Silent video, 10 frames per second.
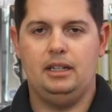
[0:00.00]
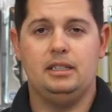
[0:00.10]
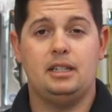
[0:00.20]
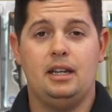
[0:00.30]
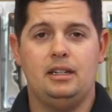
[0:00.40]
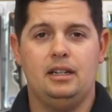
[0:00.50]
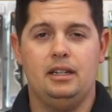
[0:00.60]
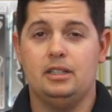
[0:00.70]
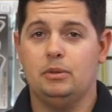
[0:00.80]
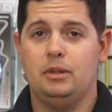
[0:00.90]
it's got
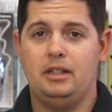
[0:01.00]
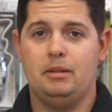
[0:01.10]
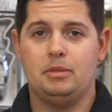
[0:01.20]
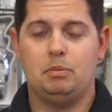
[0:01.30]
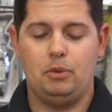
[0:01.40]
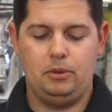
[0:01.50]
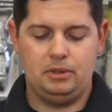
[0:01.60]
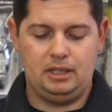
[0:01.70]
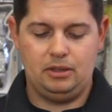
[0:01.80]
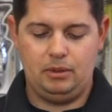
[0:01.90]
derylleum
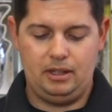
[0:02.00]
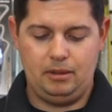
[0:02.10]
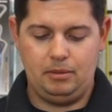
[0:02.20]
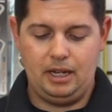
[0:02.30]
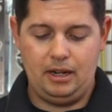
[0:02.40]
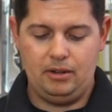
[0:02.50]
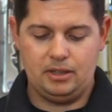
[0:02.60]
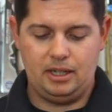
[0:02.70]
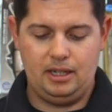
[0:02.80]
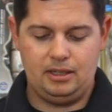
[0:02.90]
spools and derylleum
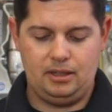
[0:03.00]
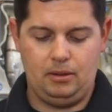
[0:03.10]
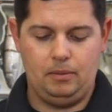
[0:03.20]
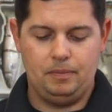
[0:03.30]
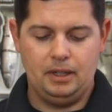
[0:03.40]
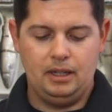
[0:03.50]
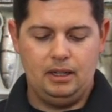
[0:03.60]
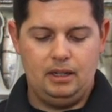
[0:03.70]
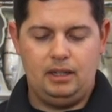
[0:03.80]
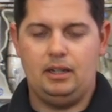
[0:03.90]
gears in it. So,
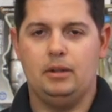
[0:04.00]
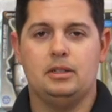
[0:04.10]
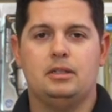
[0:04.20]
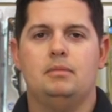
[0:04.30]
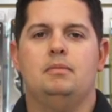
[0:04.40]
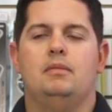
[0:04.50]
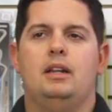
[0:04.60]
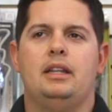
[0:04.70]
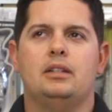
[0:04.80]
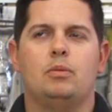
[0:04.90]
you know, it's,
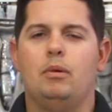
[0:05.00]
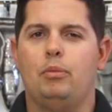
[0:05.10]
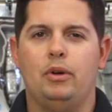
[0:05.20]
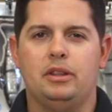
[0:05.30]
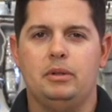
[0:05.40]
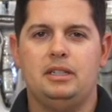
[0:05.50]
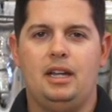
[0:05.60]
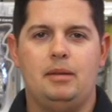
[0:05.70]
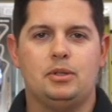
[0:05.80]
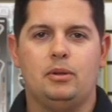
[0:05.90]
I think it's 1.3
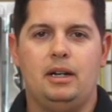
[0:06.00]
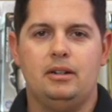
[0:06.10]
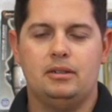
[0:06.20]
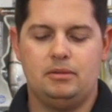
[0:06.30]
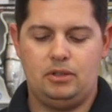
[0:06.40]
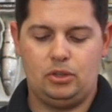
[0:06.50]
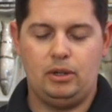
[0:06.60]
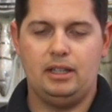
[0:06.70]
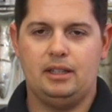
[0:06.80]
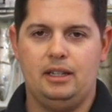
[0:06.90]
times greater
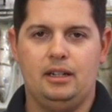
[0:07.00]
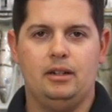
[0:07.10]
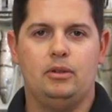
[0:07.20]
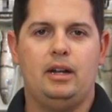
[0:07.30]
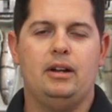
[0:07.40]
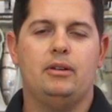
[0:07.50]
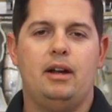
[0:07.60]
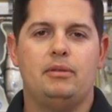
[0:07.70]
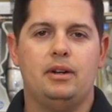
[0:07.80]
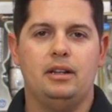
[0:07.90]
strength than
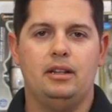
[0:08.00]
aircraft grade